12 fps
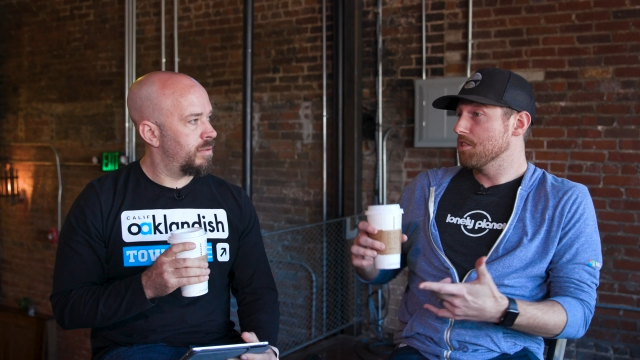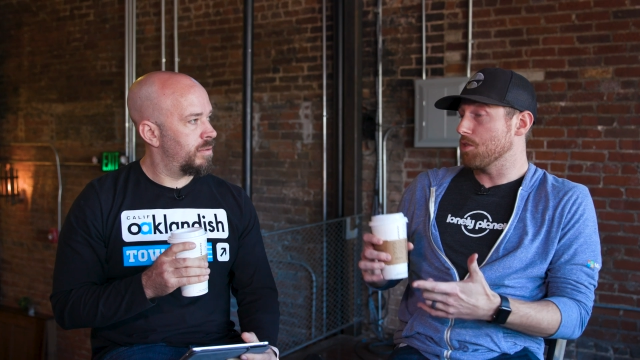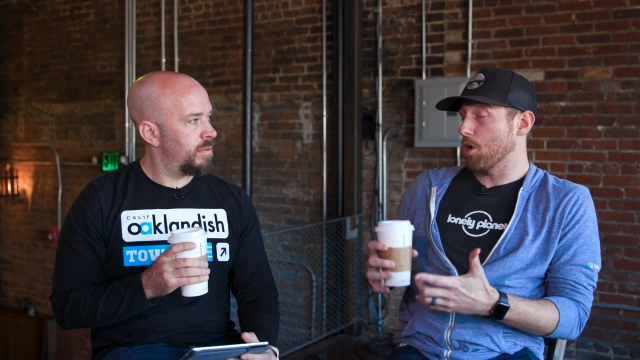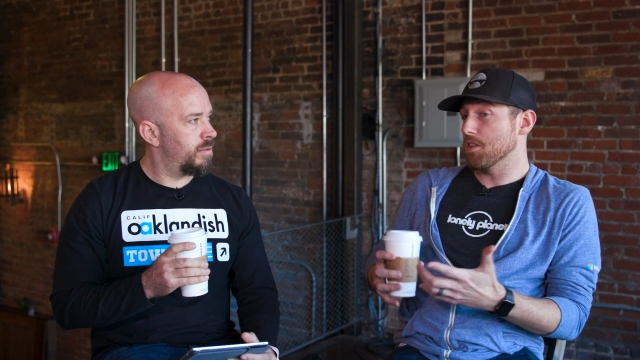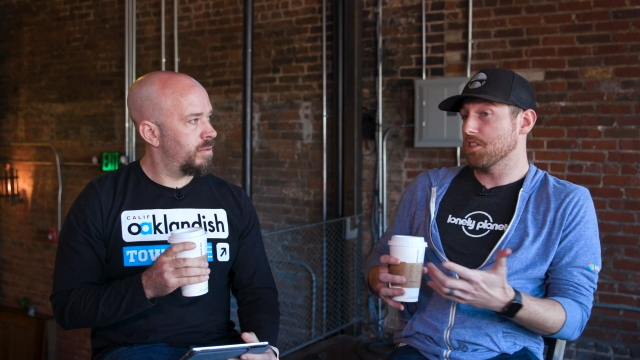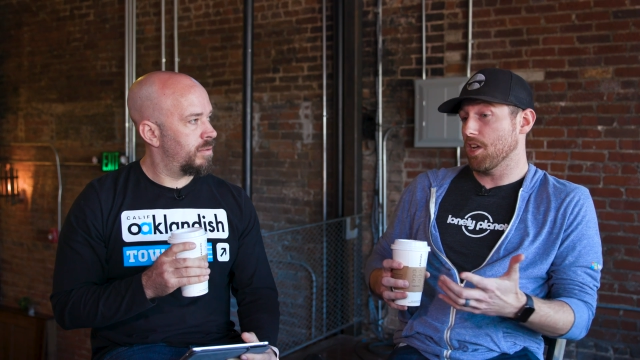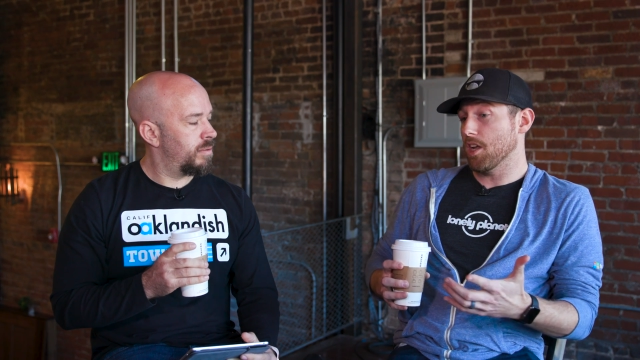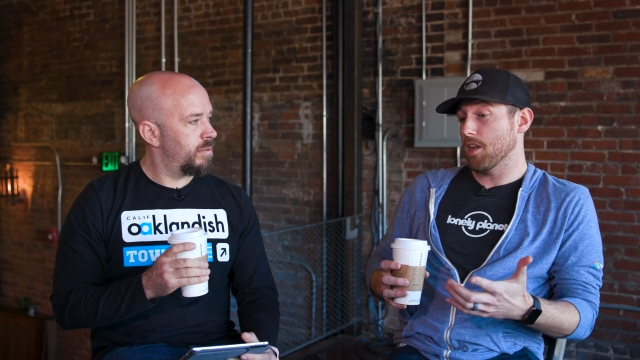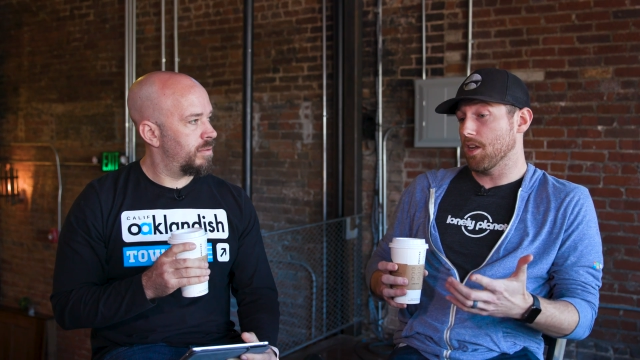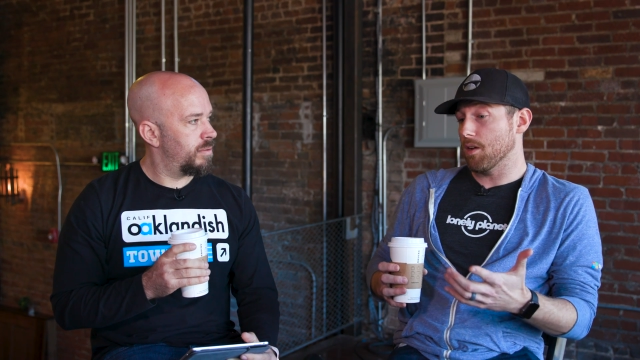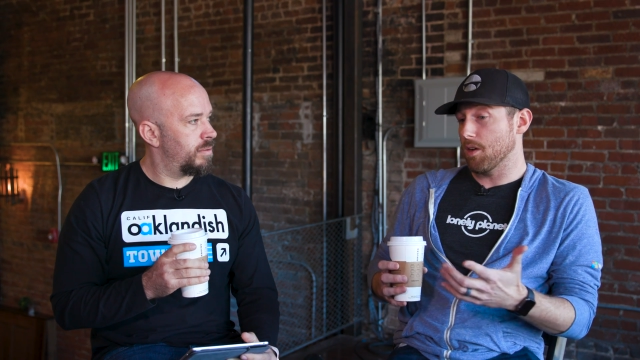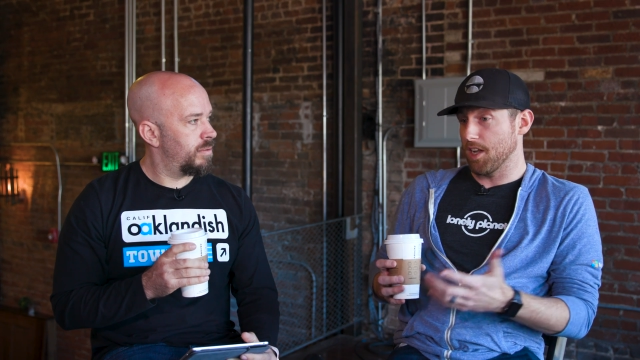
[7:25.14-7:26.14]
Speaker 1: So all of a
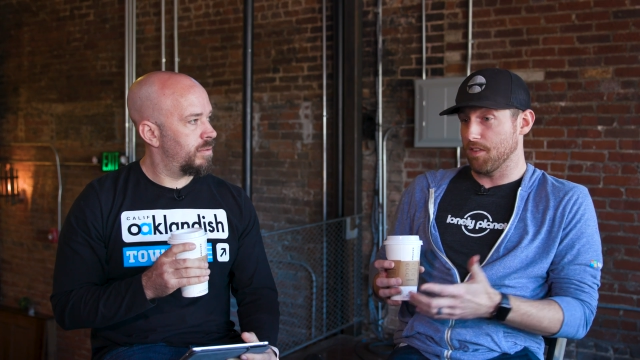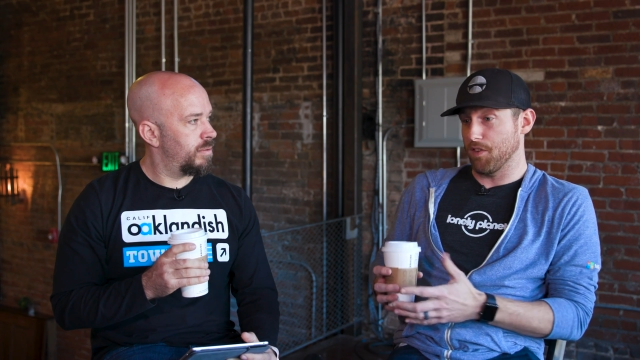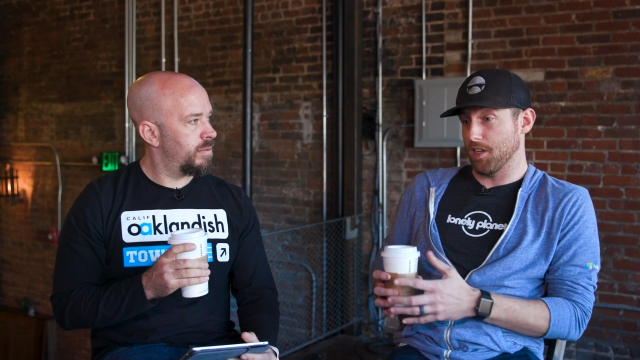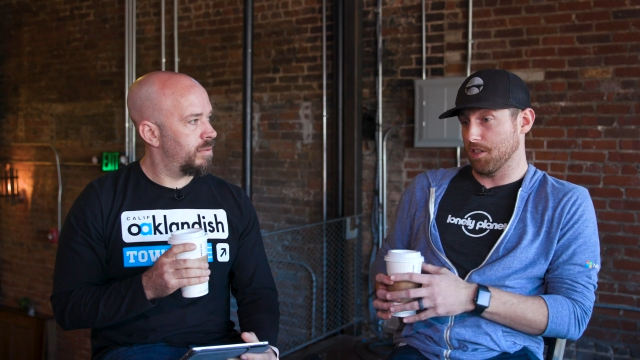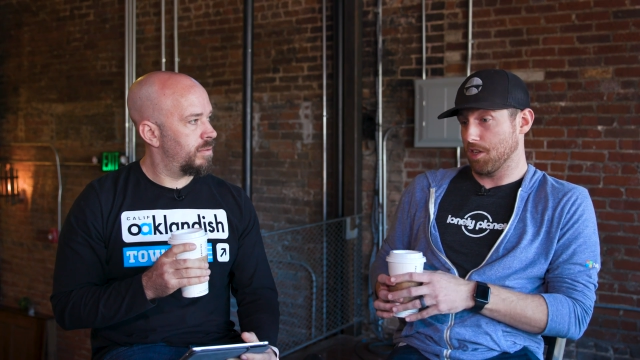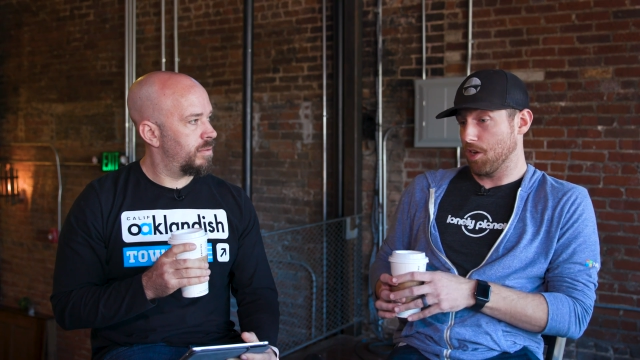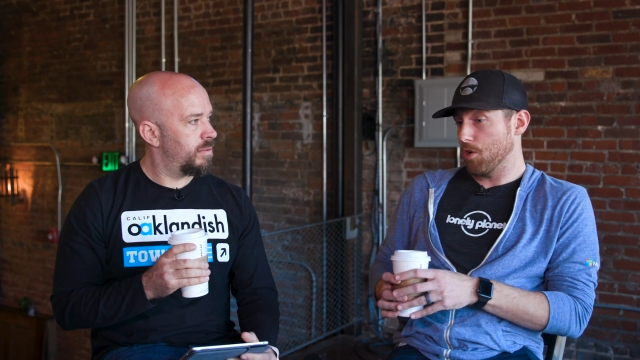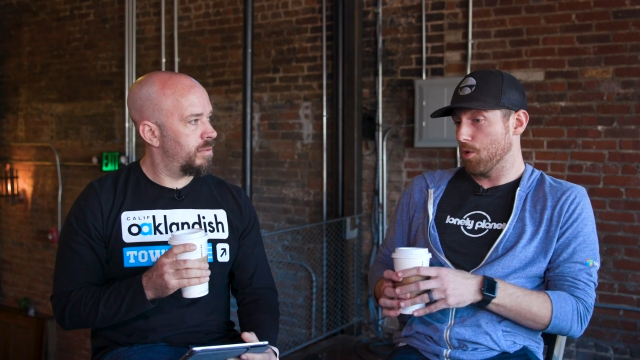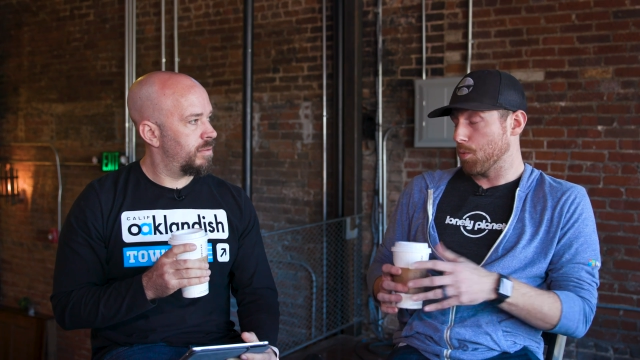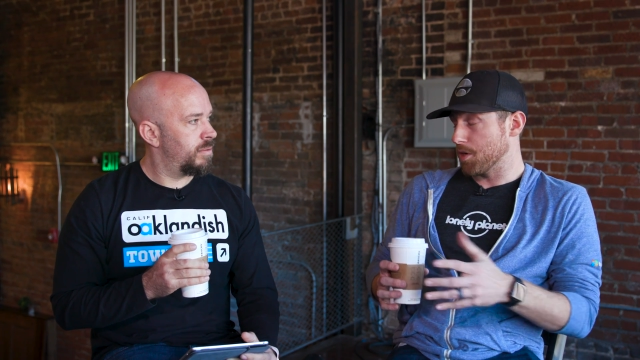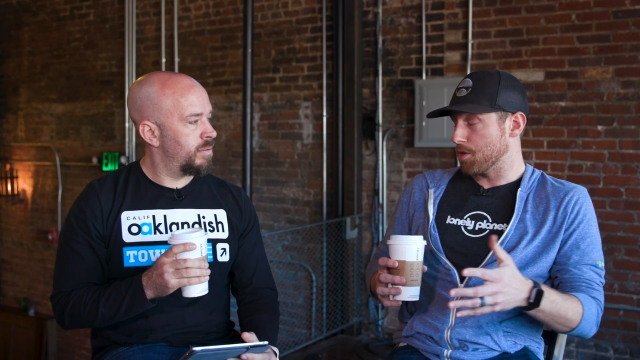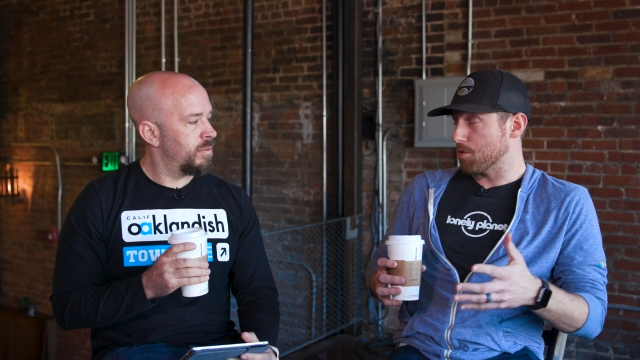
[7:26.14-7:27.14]
sudden in VS
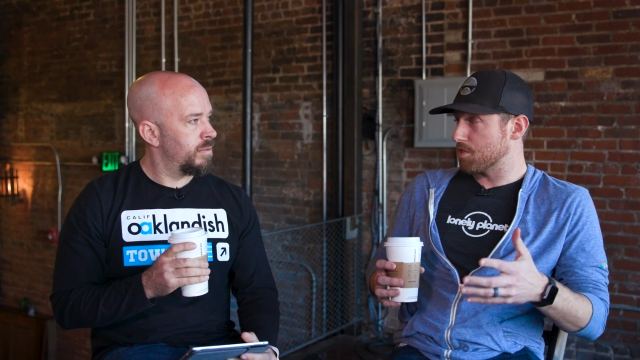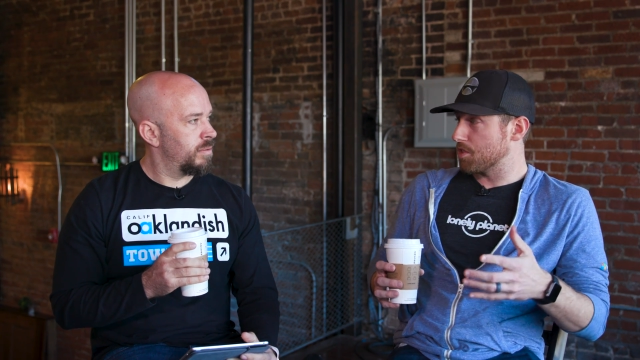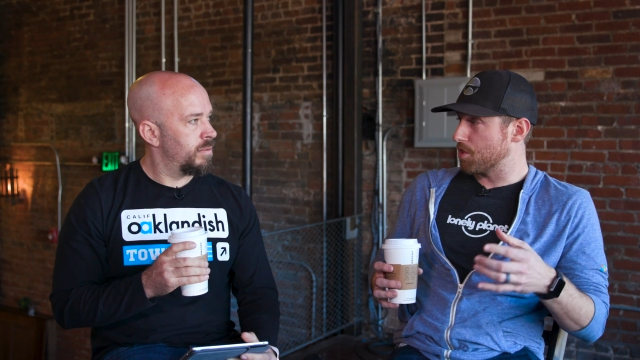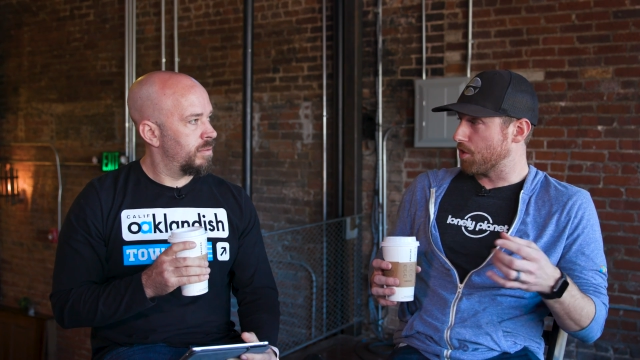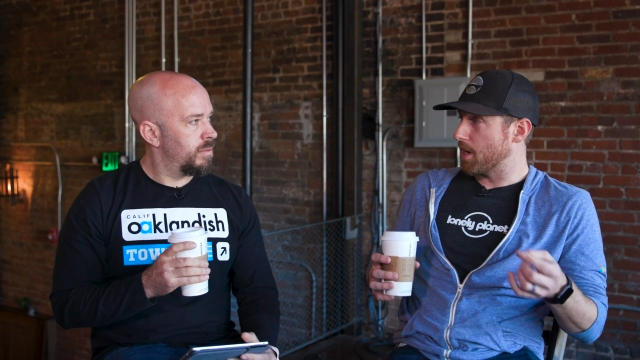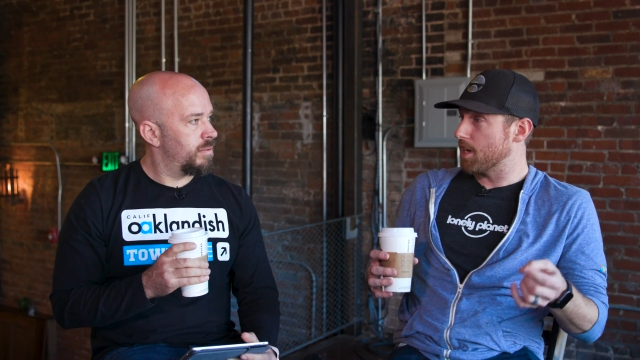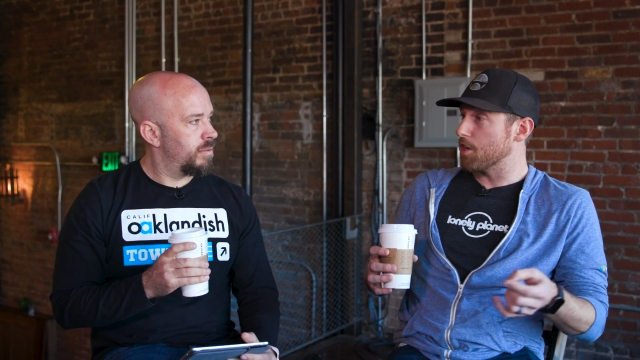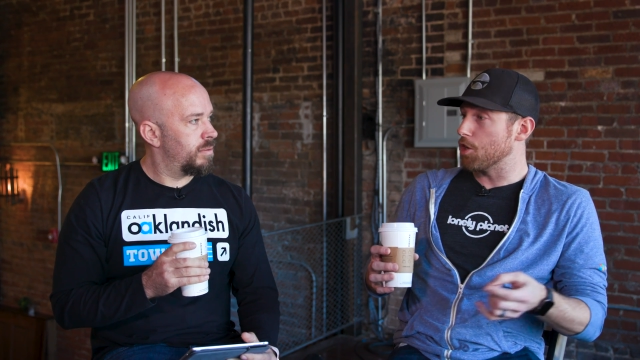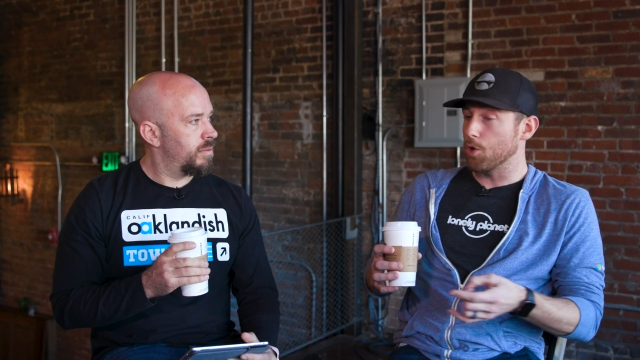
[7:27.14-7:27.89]
Code, when you create a